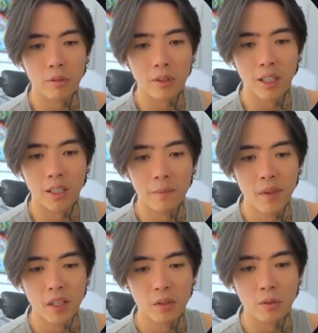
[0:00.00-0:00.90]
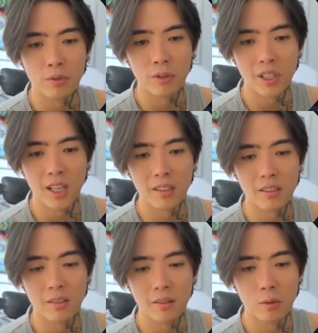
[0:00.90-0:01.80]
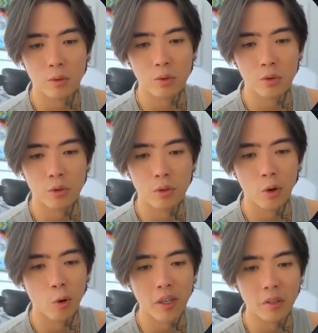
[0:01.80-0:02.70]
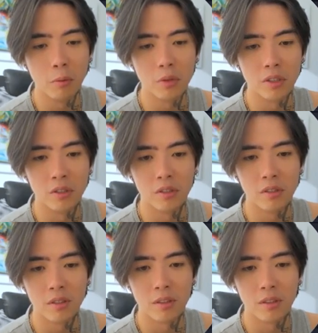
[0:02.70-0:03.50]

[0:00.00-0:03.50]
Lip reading: Okay, don't forget to choose the right options.